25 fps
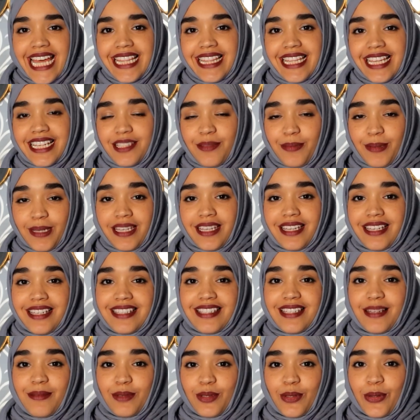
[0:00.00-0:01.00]
That's
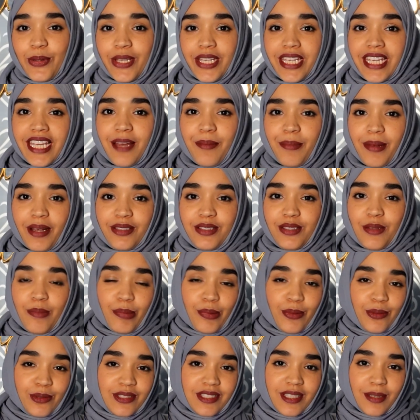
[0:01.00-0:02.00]
because I'm talking about a
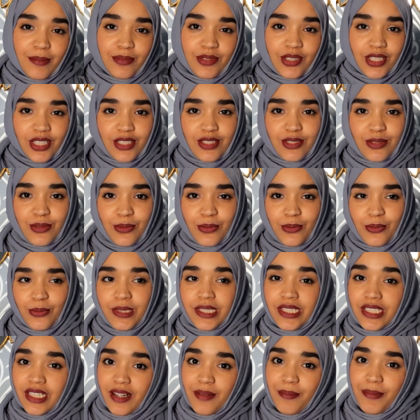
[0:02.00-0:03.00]
bold subject,
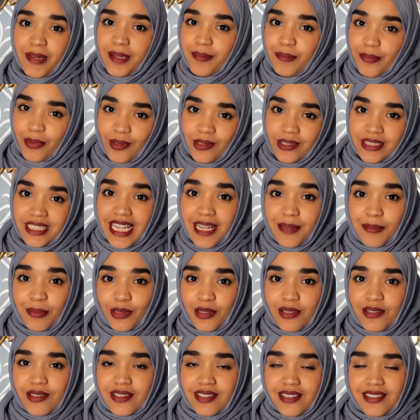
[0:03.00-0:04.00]
which are my bold
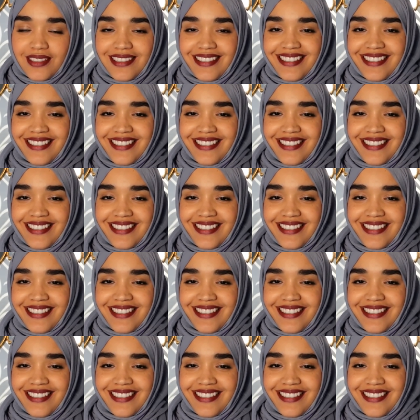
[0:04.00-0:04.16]
eyebrows.